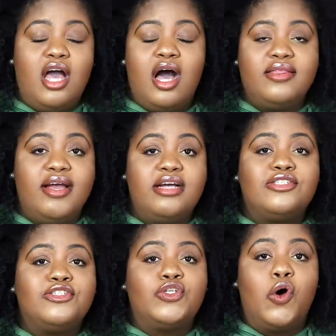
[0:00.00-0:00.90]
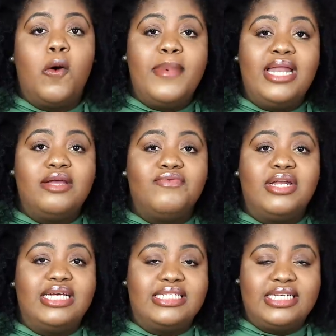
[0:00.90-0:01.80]
Y'all, there's so many
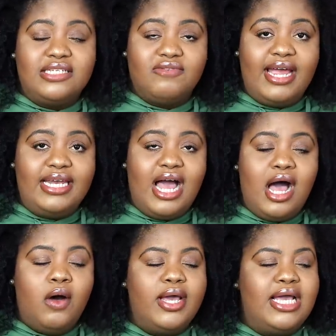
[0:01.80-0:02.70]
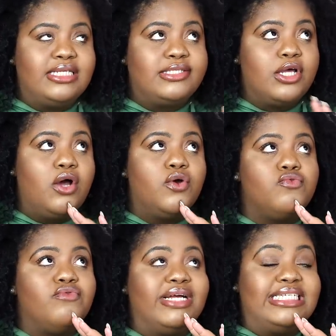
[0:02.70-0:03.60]
releases right now. It's
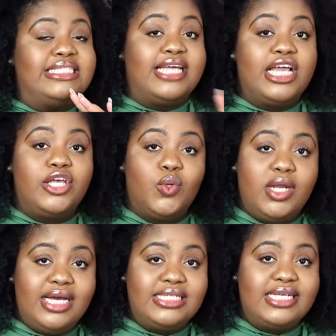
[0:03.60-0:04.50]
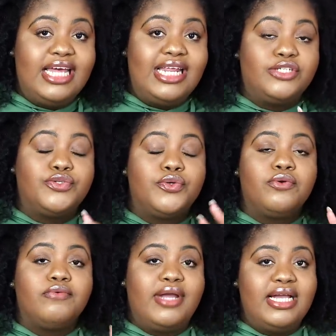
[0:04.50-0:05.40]
ridiculous. It is
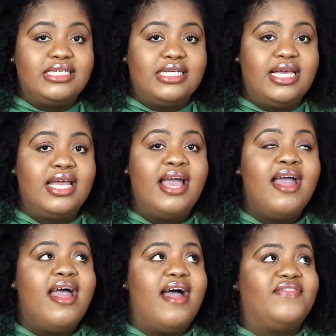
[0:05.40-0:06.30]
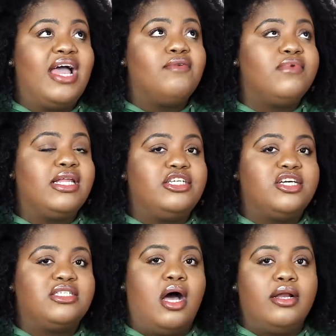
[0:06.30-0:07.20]
crazy. And that really
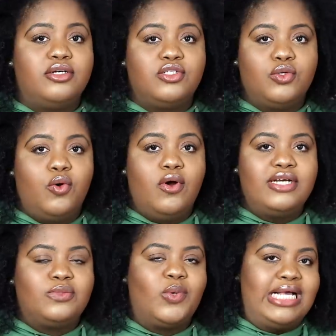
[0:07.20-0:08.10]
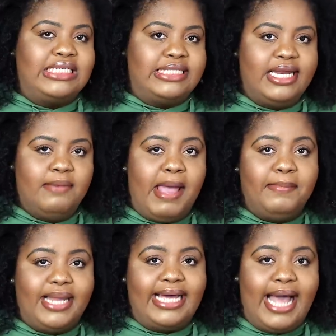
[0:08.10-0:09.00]
just underscores what I said in my
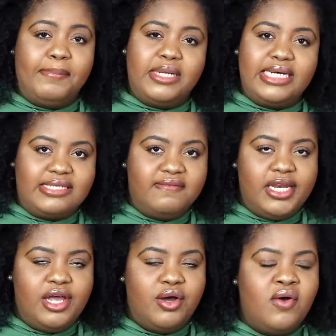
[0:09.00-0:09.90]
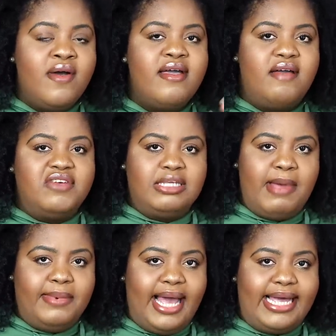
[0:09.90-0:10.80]
Black Capitalism video. If you see my
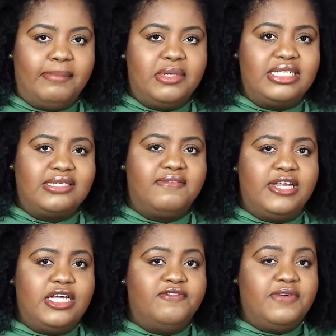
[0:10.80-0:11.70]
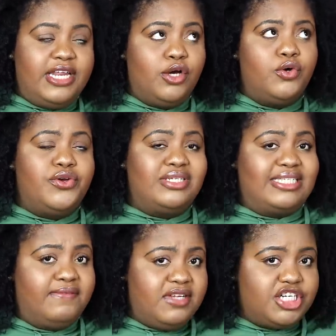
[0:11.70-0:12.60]
Black Capitalism video, you can
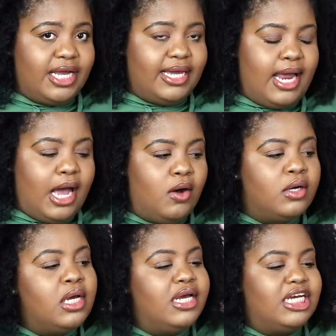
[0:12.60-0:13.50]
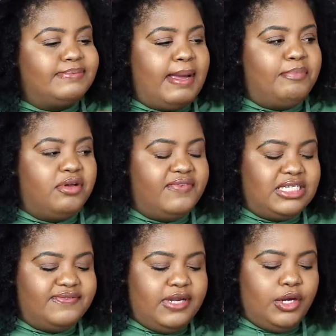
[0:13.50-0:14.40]
definitely check it out. It's my
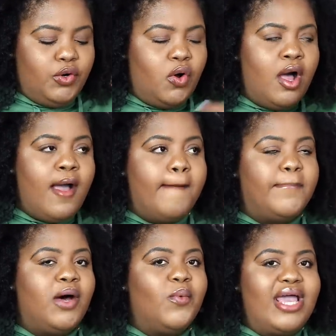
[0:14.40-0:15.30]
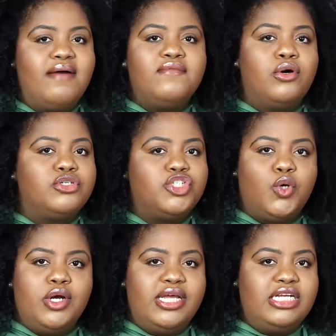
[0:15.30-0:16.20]
previous video. But we have no
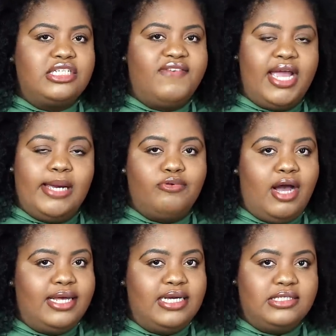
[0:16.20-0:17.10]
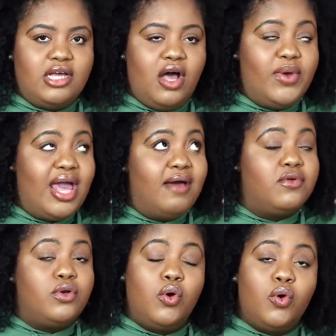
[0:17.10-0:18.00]
shortage of hair products, y'all. We have
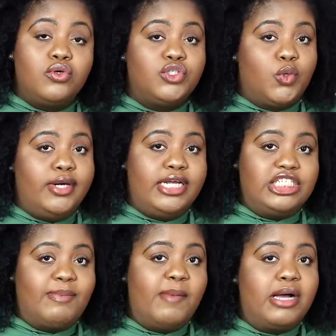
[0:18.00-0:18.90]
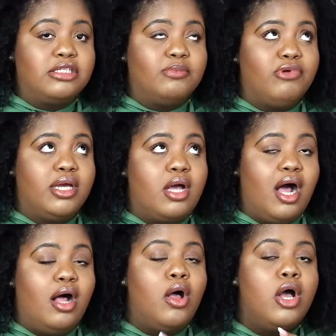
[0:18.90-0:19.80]
no shortage. I'm about to bring
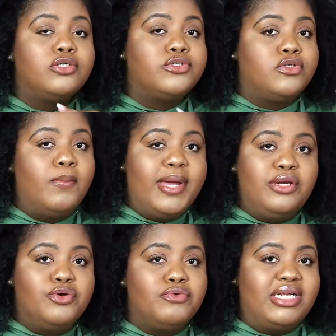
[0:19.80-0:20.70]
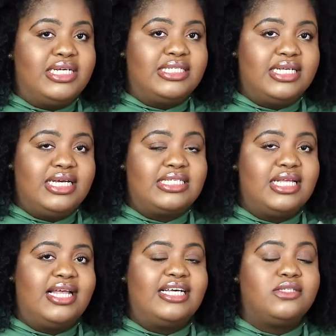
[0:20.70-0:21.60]
y'all so many new releases,
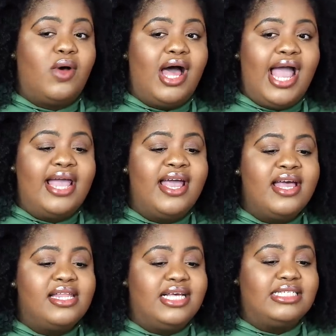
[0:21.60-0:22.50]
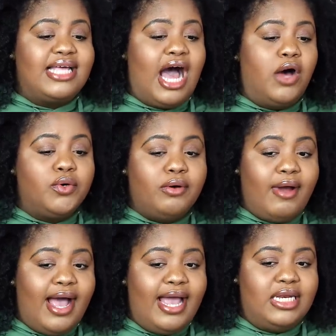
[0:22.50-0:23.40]
and that's why this
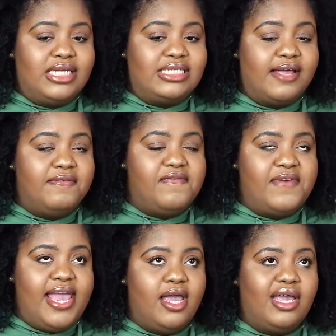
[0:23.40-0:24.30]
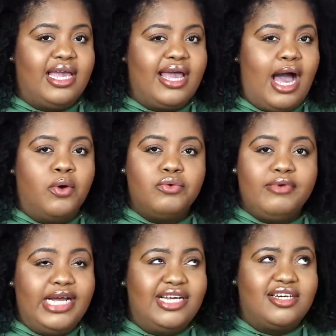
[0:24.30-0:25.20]
outcry and this like fake
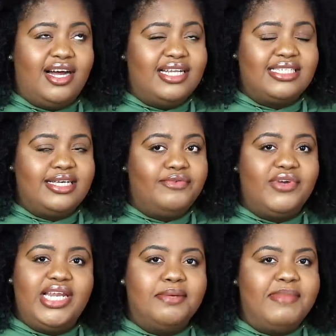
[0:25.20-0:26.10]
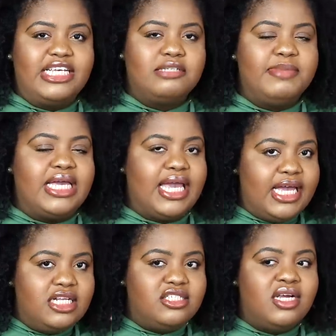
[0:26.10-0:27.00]
outrage honestly really makes me
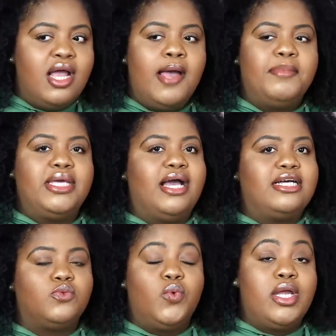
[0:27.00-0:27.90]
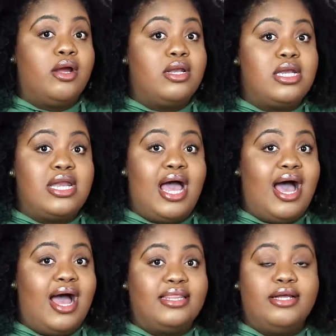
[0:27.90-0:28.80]
itch, because we are
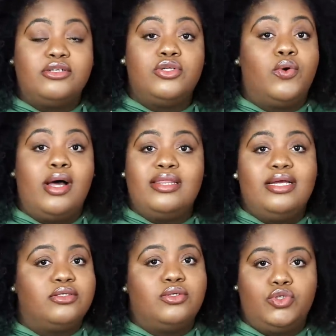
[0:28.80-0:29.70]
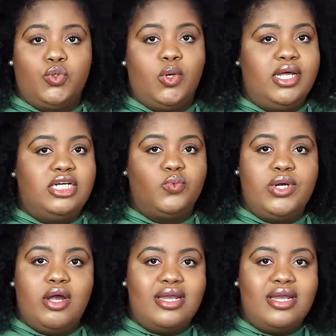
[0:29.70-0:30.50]
not, there's no shortage. We are